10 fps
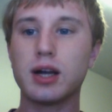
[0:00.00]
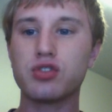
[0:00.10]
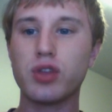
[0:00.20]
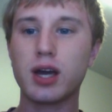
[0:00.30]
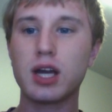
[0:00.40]

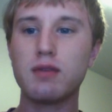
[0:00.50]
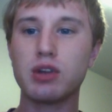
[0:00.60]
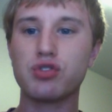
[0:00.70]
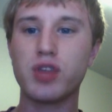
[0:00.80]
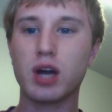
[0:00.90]
So that kind of
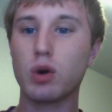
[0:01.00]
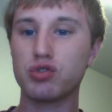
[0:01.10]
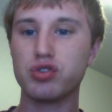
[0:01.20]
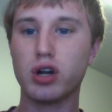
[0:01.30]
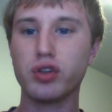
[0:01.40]
answers that
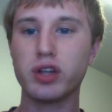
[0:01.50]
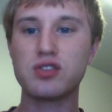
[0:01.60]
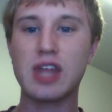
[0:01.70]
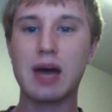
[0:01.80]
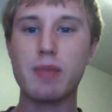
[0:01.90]
question. I'll
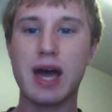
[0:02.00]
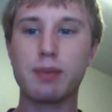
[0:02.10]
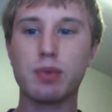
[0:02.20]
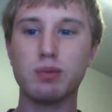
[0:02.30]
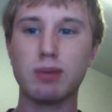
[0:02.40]
link to that
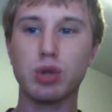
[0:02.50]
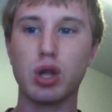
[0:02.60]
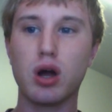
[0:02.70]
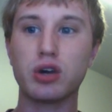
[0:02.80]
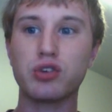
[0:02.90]
map on my
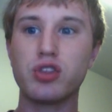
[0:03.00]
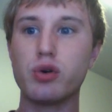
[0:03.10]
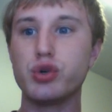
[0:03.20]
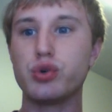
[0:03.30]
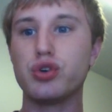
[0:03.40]
blogs, though
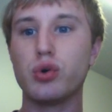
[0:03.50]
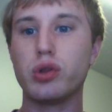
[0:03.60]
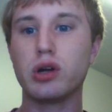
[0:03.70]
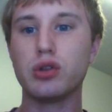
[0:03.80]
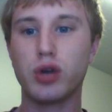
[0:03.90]
you can go
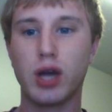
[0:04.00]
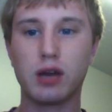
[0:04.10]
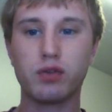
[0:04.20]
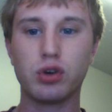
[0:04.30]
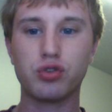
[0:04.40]
there and look at
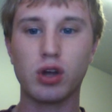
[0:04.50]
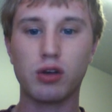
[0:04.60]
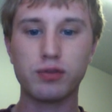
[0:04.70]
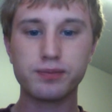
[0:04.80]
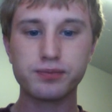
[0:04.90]
it for
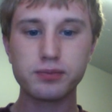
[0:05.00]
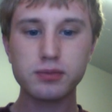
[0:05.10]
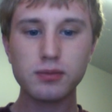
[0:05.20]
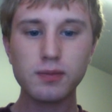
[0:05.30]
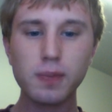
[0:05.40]
yourself.
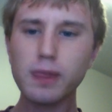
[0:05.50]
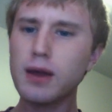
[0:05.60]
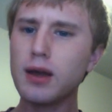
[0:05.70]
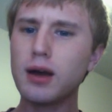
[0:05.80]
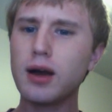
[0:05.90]

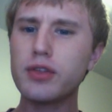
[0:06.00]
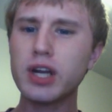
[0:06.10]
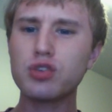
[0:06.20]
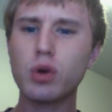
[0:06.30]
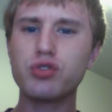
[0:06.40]
The
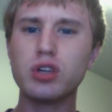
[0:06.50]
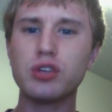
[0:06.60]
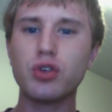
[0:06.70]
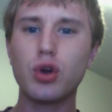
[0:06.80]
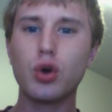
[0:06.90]
next question
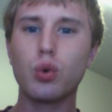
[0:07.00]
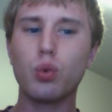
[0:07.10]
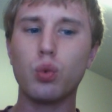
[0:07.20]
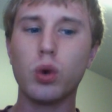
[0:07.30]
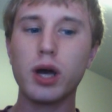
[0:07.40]
is,
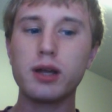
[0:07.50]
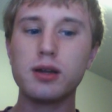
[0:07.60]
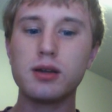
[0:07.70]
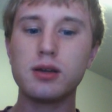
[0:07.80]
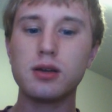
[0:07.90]

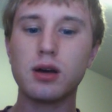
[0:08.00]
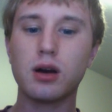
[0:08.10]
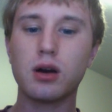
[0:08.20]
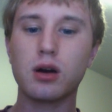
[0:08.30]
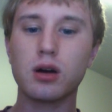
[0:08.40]
what
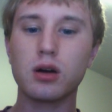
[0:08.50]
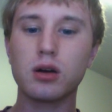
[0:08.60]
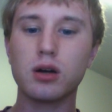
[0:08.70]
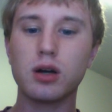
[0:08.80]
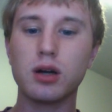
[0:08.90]

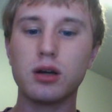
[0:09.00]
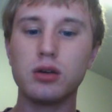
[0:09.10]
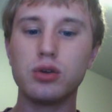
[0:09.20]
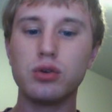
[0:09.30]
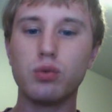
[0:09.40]
were